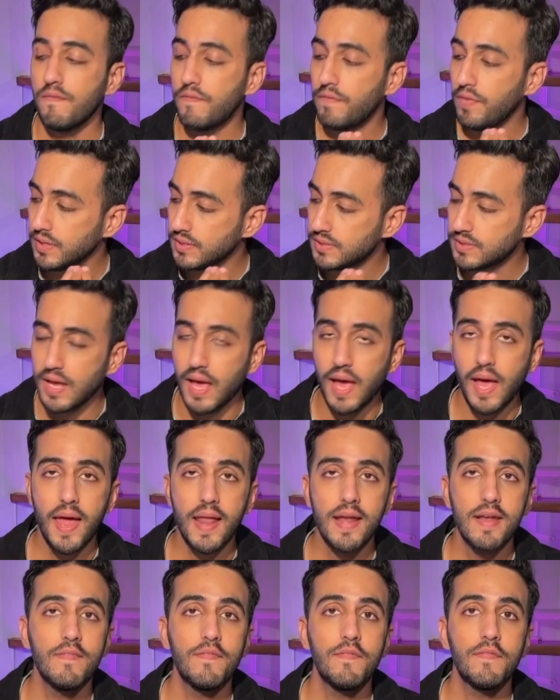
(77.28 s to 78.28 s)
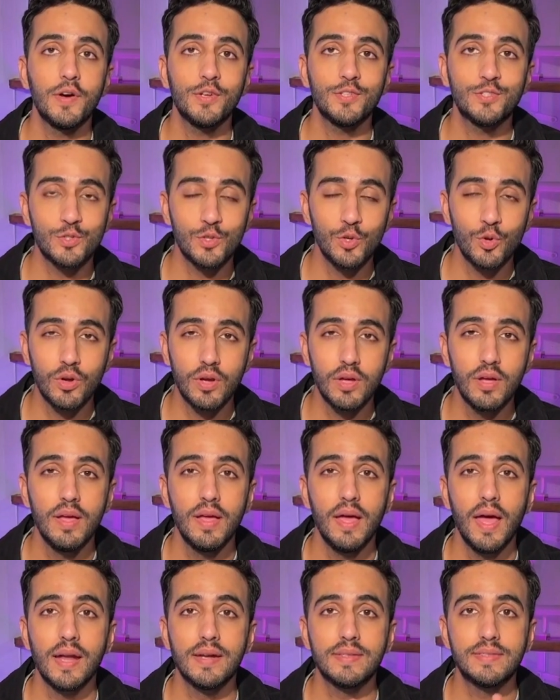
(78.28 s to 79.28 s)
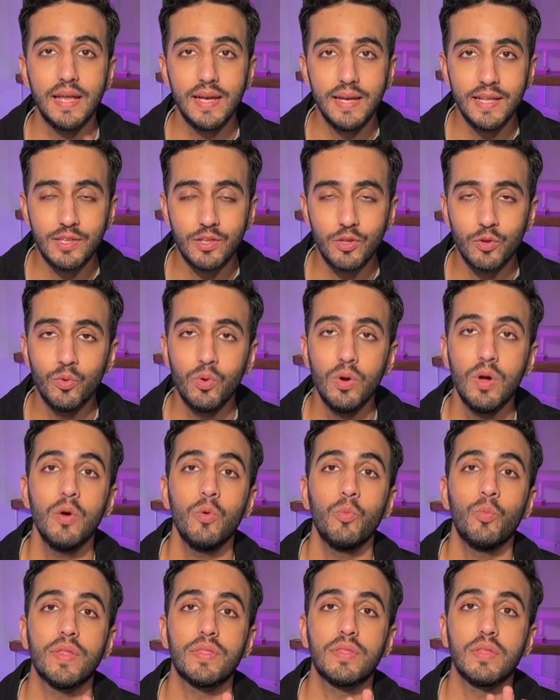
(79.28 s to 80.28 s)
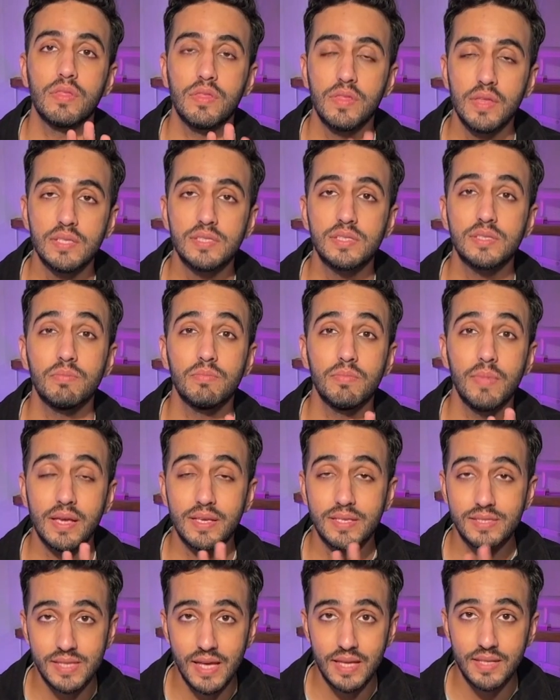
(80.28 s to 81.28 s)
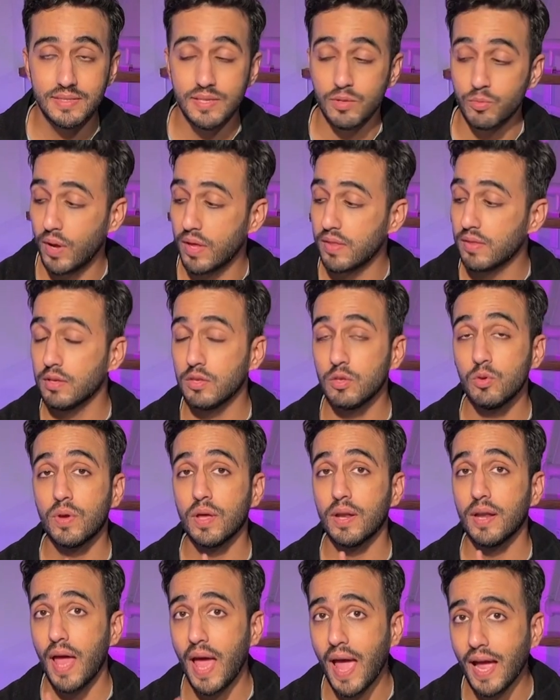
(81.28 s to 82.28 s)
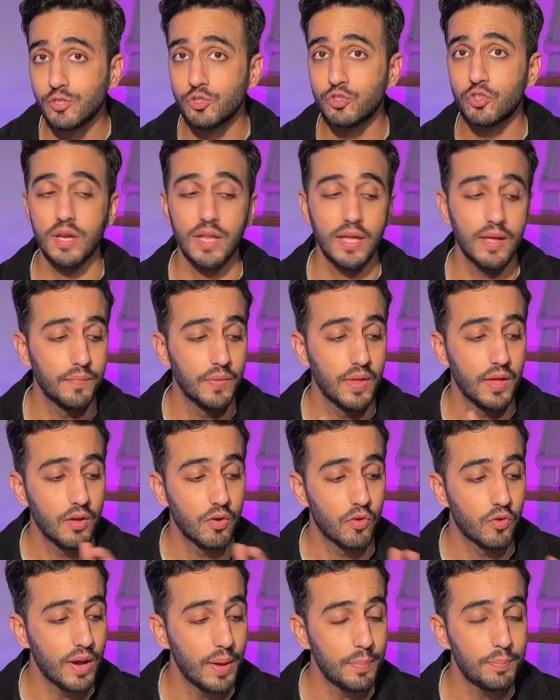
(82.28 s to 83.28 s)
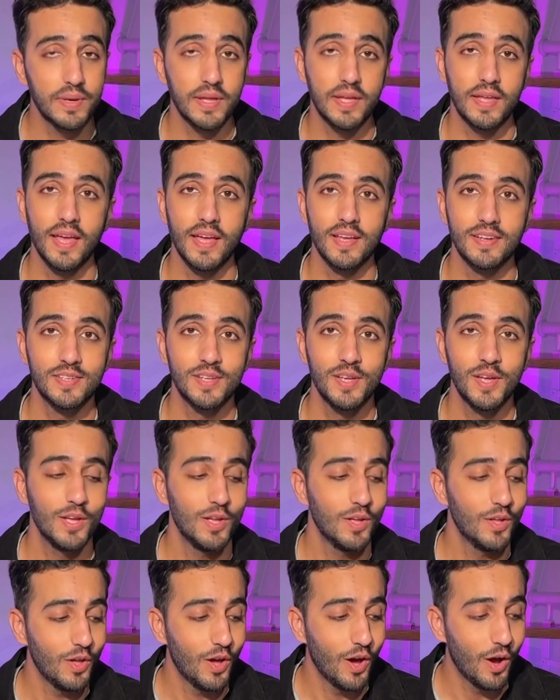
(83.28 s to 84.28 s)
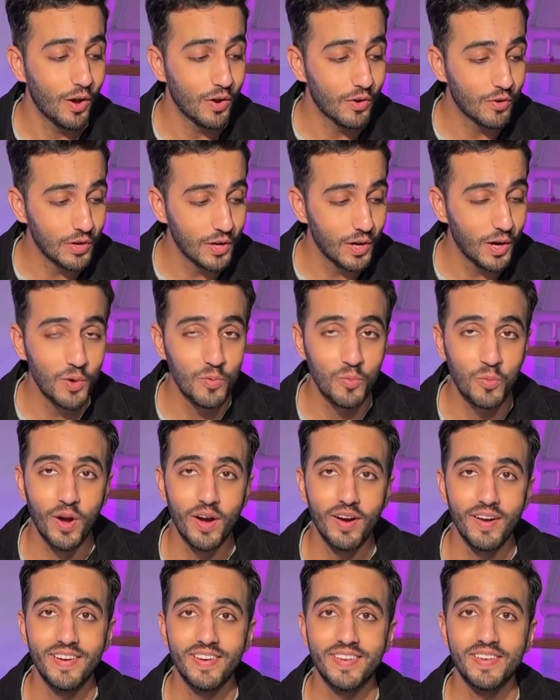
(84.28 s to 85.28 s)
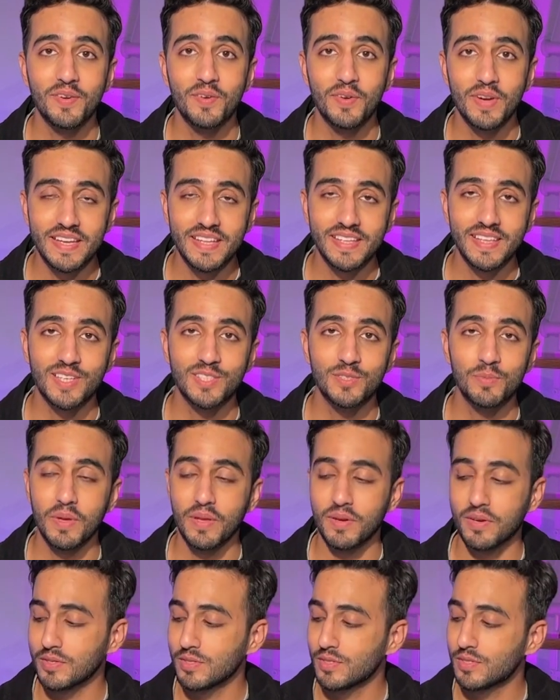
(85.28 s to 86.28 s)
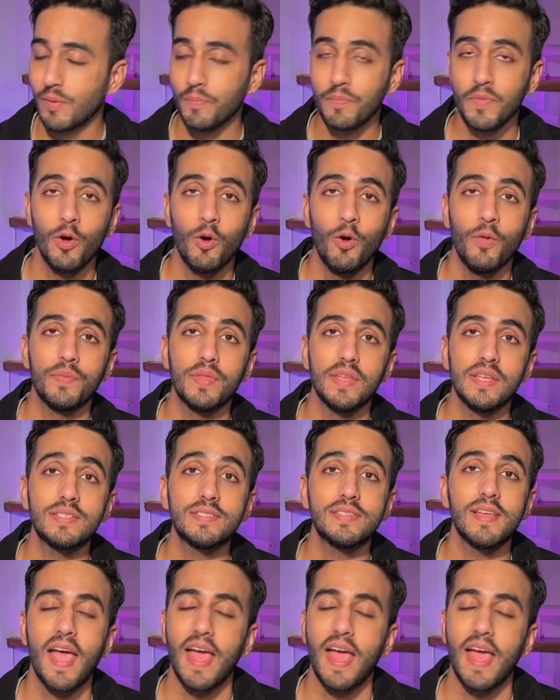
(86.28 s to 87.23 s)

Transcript: firsthand, first look, and telling you whether this makes sense and whether you can actually replicate a real-world reading experience on this